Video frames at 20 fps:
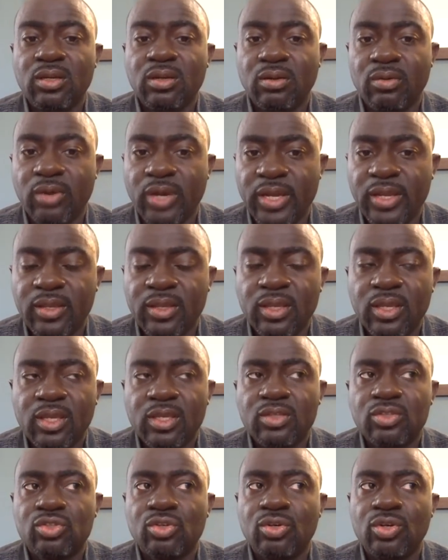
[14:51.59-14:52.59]
Right.
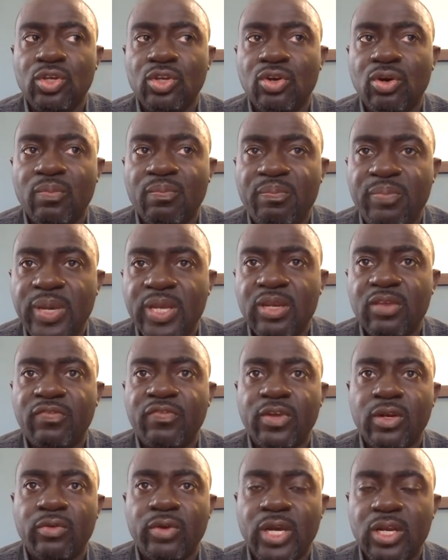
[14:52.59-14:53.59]
So you don't
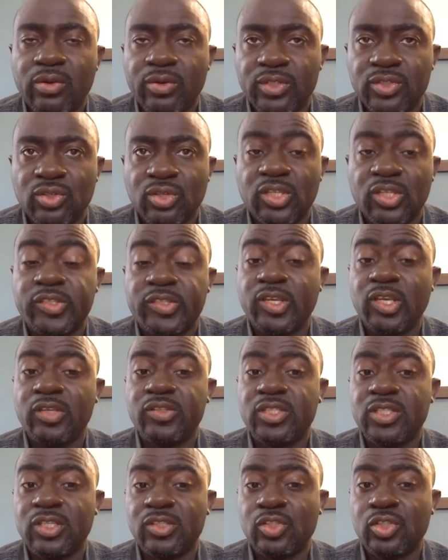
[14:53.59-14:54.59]
benefit right away. So
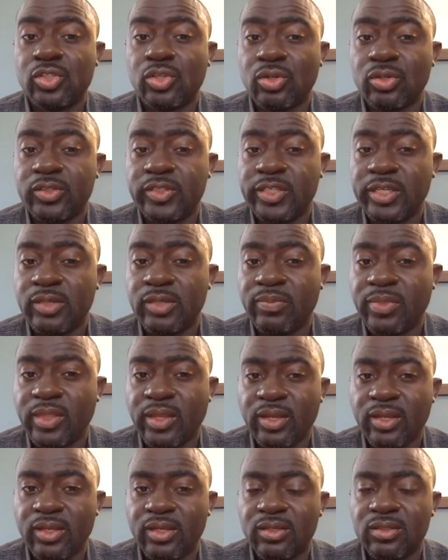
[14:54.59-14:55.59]
it's a short-term
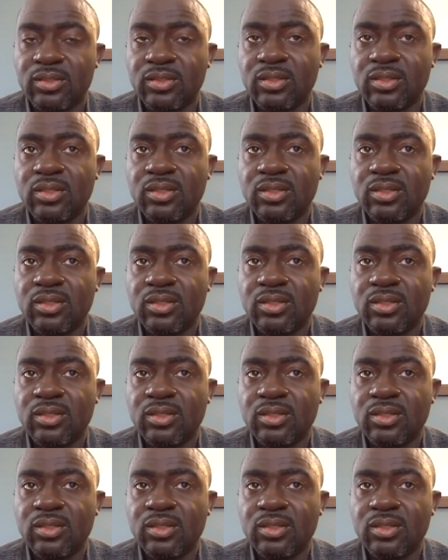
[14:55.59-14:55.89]
thing,